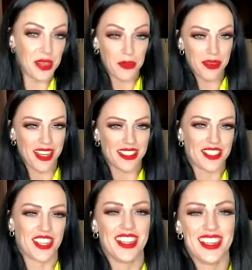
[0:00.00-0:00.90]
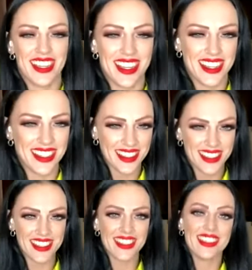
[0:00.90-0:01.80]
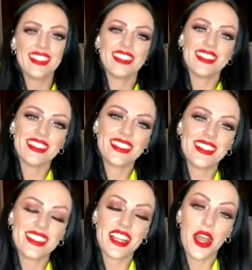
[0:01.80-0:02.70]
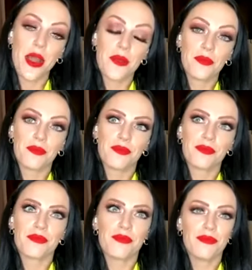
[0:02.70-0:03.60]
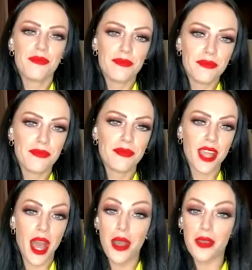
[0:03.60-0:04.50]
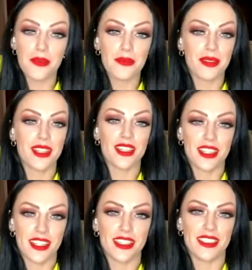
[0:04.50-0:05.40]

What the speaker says: You're welcome. How have you been holding up, my friend? How have you been holding up throughout this crazy pandemic?